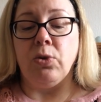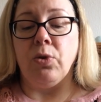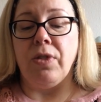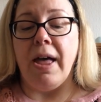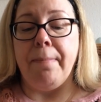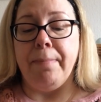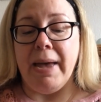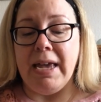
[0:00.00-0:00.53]
All
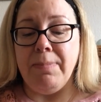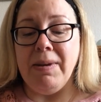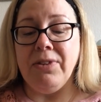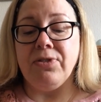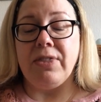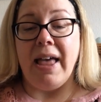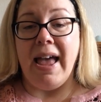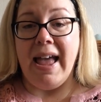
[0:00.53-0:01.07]
their
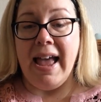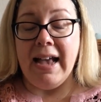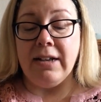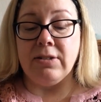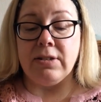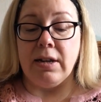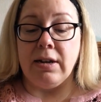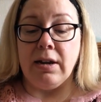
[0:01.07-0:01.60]
babies, their
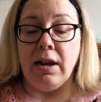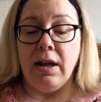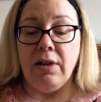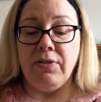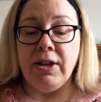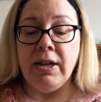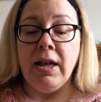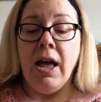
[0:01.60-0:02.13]
eggs and
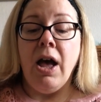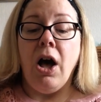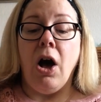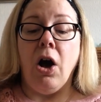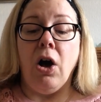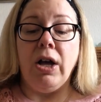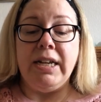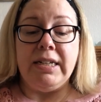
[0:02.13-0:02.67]
larvae
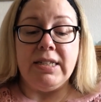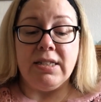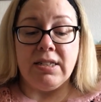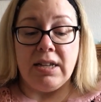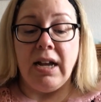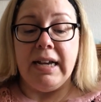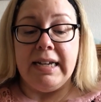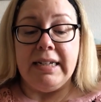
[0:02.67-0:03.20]
are
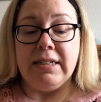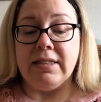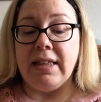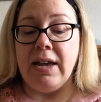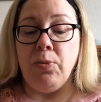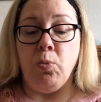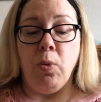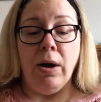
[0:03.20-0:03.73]
inside.
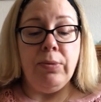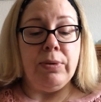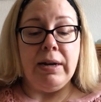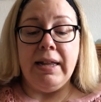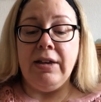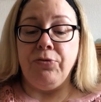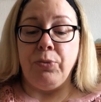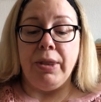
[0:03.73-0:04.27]
They won't
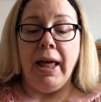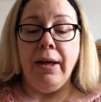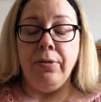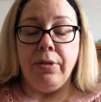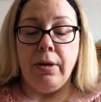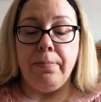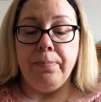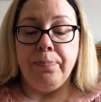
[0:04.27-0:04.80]
leave
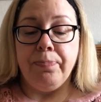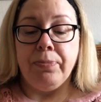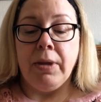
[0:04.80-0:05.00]
without them.